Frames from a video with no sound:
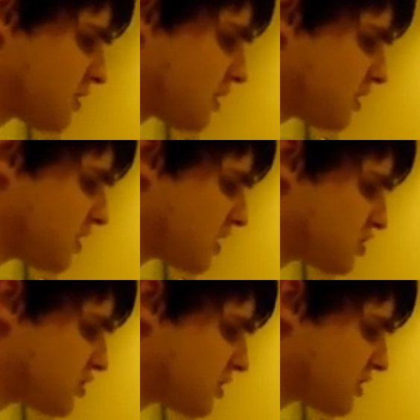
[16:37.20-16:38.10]
I think
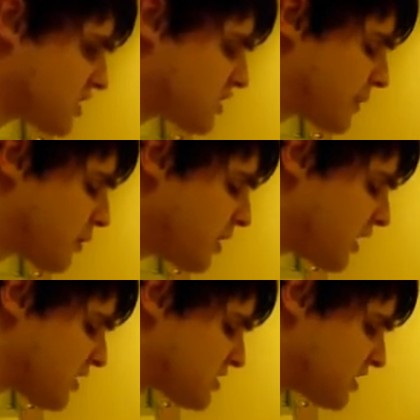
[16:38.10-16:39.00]
that's about
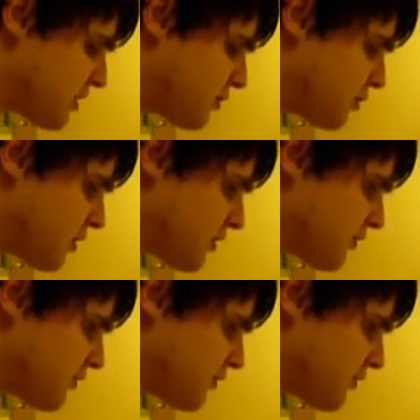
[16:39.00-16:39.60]
it. So